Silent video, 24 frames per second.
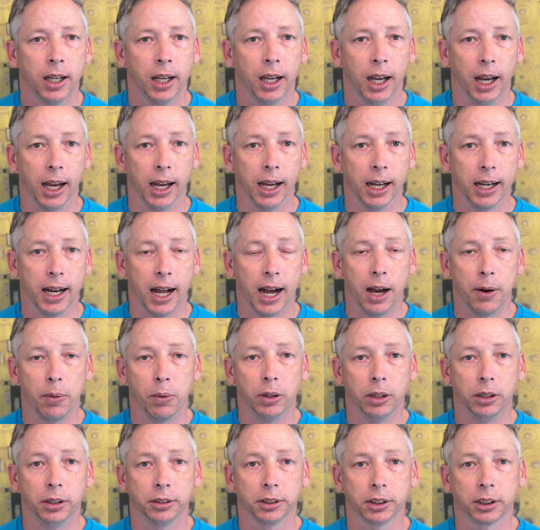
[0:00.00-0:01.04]
And I
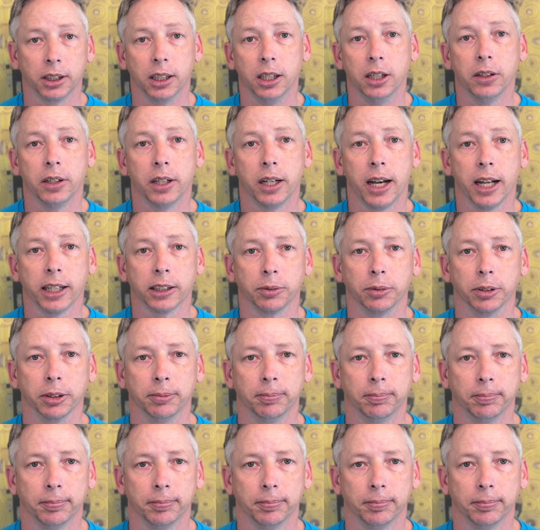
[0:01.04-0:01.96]
will see you in the next one.